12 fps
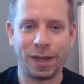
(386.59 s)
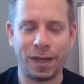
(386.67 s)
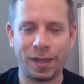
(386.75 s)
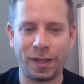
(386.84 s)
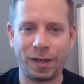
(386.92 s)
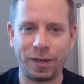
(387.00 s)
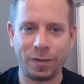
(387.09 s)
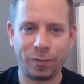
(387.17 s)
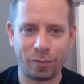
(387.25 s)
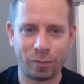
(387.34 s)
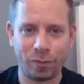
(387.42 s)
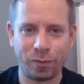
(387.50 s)
And then
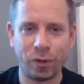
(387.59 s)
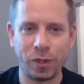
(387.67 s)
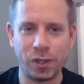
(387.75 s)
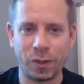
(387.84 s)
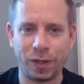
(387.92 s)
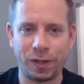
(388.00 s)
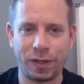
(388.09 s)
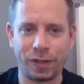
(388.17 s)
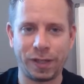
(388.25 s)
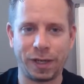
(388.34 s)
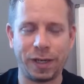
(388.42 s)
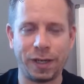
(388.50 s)
before you do anything,
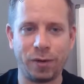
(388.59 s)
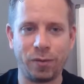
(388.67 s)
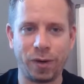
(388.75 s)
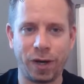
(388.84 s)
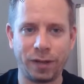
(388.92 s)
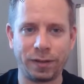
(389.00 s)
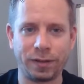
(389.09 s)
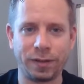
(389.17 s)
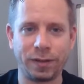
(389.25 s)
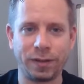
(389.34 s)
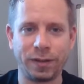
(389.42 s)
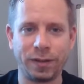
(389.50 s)
take a little
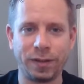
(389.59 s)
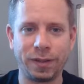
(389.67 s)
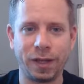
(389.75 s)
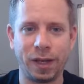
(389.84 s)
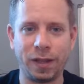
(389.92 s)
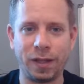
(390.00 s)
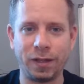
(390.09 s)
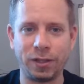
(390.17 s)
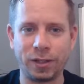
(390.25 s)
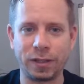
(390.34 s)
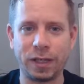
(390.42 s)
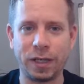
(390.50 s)
rest and then
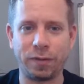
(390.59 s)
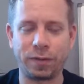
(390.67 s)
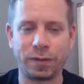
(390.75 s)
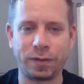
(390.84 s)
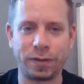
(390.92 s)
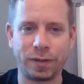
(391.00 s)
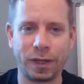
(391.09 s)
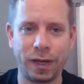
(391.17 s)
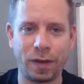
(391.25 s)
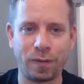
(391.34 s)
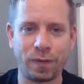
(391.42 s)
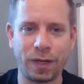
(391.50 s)
just lift the
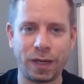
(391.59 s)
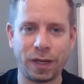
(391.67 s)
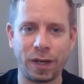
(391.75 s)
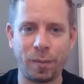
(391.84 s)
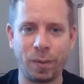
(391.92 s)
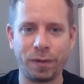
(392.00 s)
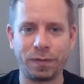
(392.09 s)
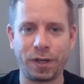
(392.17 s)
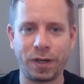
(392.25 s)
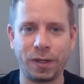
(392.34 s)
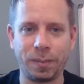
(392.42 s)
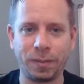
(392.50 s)
left knee a couple of
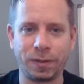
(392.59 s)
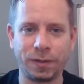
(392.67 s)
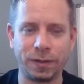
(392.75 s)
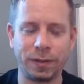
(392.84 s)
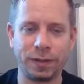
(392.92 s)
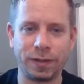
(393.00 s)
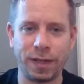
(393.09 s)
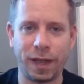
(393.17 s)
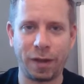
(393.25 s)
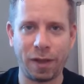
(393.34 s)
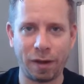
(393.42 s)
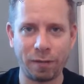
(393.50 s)
times and see
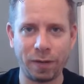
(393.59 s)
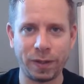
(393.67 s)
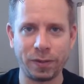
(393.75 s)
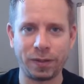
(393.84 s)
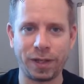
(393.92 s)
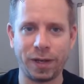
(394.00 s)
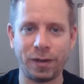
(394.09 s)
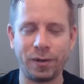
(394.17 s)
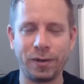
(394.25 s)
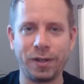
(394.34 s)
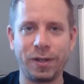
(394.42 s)
how that feels now.